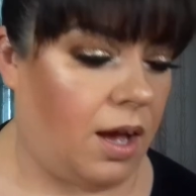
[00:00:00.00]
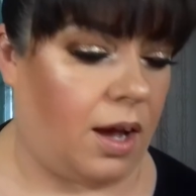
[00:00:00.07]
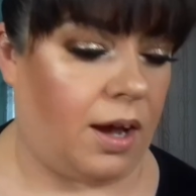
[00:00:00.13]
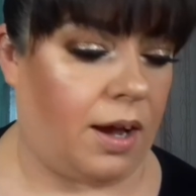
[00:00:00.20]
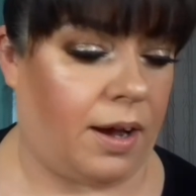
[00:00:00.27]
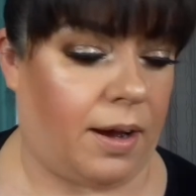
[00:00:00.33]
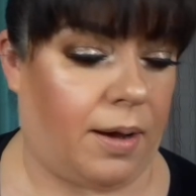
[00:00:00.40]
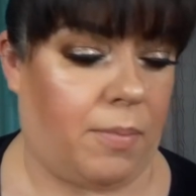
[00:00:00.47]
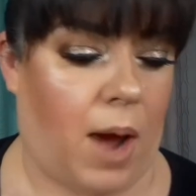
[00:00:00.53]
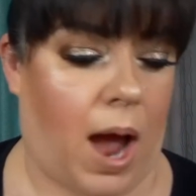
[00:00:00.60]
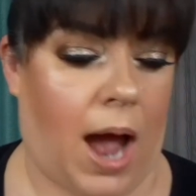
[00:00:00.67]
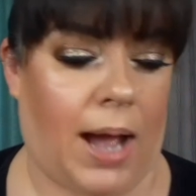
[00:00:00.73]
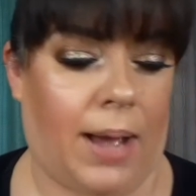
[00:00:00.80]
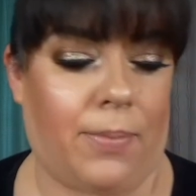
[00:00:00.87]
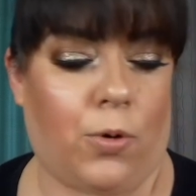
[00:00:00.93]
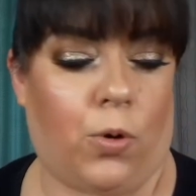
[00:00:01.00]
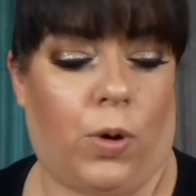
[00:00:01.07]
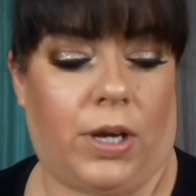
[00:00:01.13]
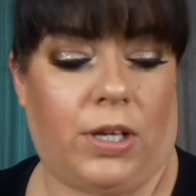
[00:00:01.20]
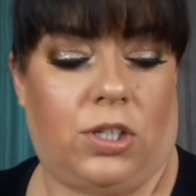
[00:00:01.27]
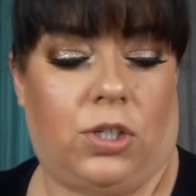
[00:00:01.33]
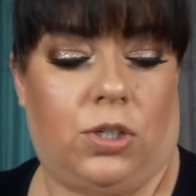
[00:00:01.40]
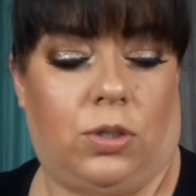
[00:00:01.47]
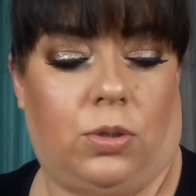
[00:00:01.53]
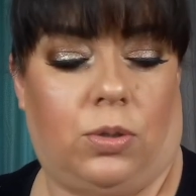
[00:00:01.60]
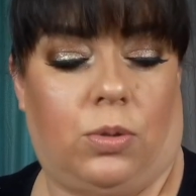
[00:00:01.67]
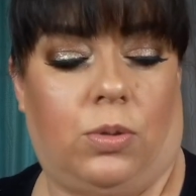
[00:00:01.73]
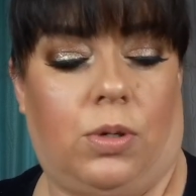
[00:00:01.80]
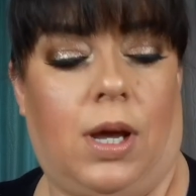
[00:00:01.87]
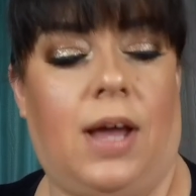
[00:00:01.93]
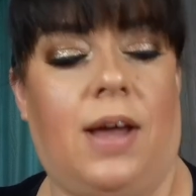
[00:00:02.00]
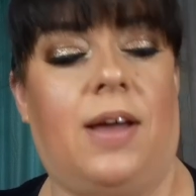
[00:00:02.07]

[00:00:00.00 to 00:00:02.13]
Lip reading: I'm going to